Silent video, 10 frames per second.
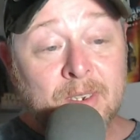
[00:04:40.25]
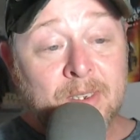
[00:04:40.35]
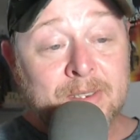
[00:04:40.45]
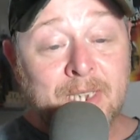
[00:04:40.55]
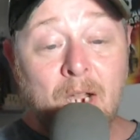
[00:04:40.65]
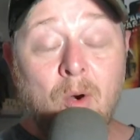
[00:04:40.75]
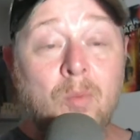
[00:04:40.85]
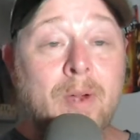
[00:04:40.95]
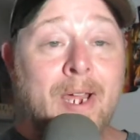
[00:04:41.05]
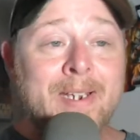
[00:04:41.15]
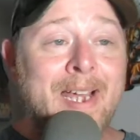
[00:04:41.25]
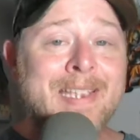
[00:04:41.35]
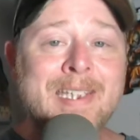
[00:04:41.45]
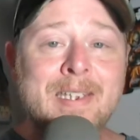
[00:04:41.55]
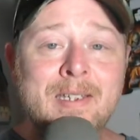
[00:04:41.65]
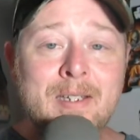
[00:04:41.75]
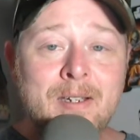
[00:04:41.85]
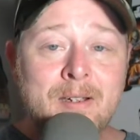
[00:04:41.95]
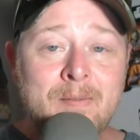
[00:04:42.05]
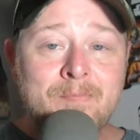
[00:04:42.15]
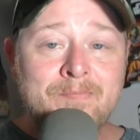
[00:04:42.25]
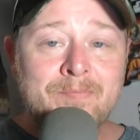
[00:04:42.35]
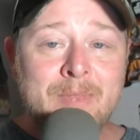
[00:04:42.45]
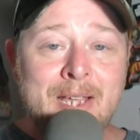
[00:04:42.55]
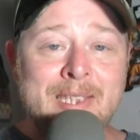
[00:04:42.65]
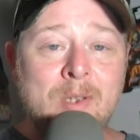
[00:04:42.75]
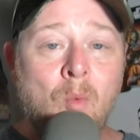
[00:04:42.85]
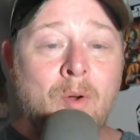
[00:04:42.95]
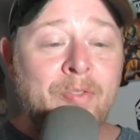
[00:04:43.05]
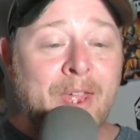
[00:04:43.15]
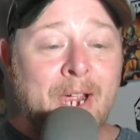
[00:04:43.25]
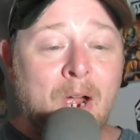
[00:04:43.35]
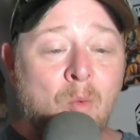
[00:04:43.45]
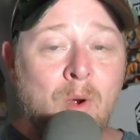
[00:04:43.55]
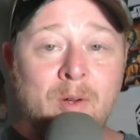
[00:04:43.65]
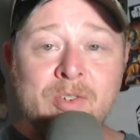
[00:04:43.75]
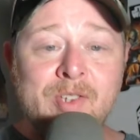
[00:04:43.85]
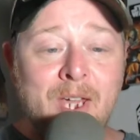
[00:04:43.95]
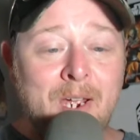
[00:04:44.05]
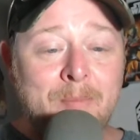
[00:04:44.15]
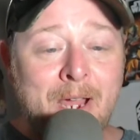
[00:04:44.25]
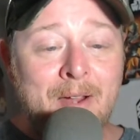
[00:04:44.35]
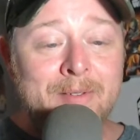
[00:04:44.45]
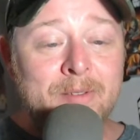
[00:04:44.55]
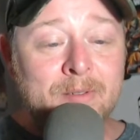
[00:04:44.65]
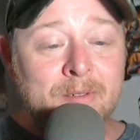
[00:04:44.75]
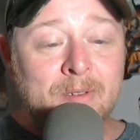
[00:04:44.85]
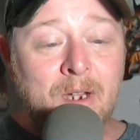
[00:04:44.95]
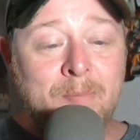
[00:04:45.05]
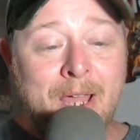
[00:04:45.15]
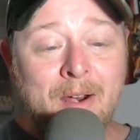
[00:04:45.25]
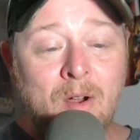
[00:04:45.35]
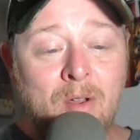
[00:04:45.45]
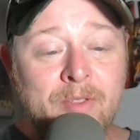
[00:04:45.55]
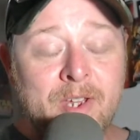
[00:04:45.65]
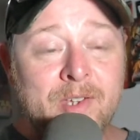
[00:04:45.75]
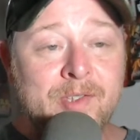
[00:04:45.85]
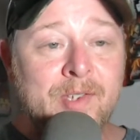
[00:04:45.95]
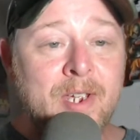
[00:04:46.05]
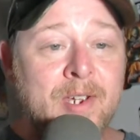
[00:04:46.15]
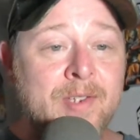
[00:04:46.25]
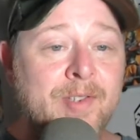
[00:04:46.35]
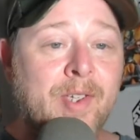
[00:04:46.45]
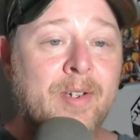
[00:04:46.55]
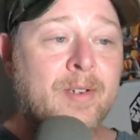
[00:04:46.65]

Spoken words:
So, and that's the one thing I will say about all this is